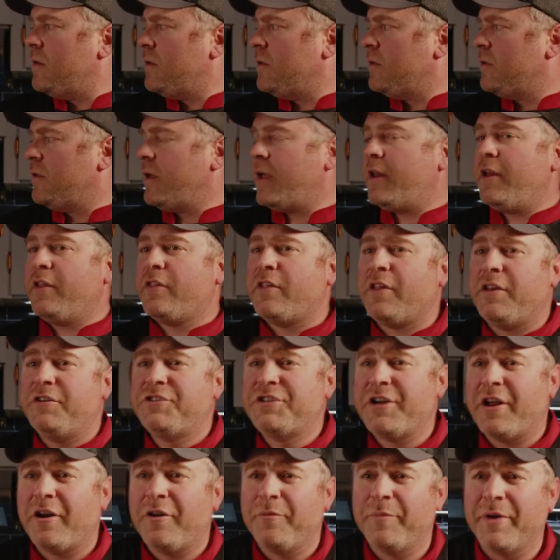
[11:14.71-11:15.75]
Ladies and
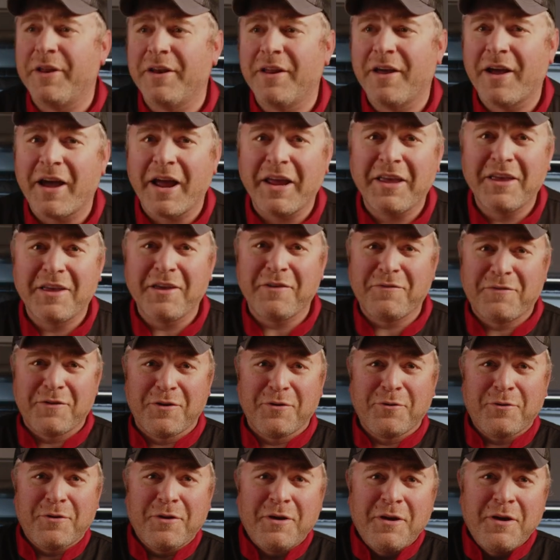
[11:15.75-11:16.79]
gentlemen, I give
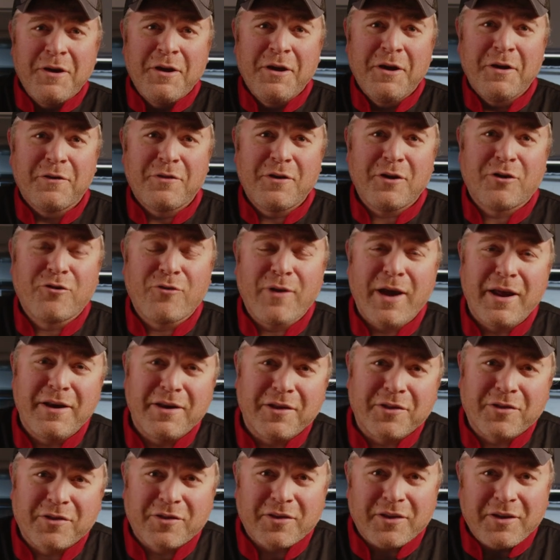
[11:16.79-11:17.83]
you the
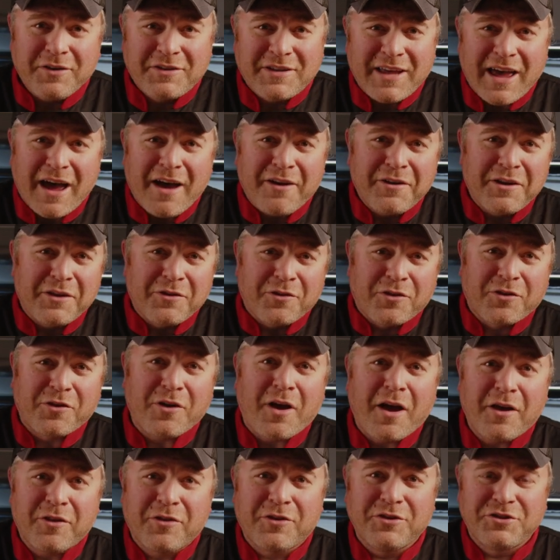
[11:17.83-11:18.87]
greatest Italian
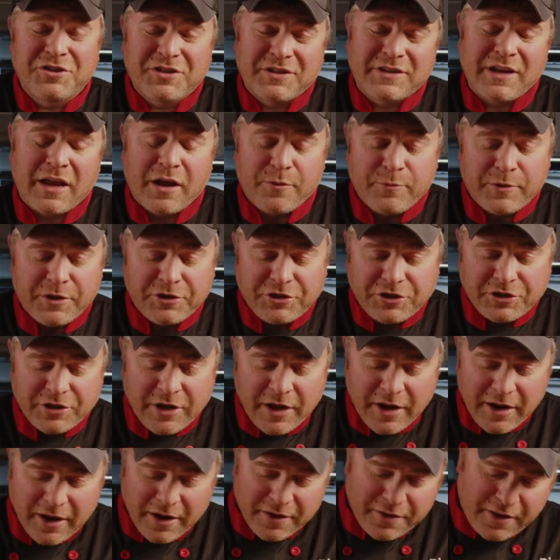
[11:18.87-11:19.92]
sausage sandwich
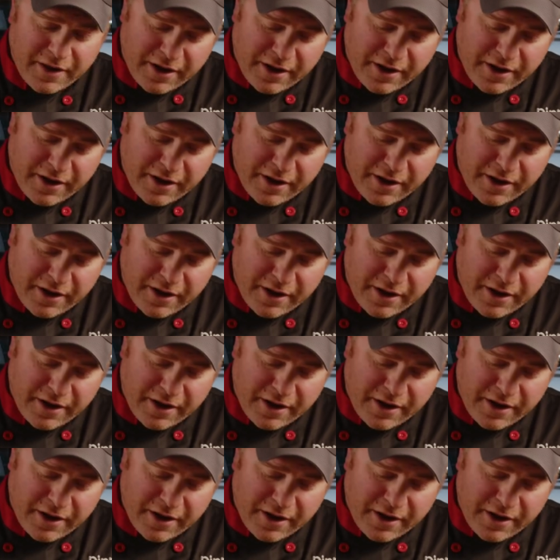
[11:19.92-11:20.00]
that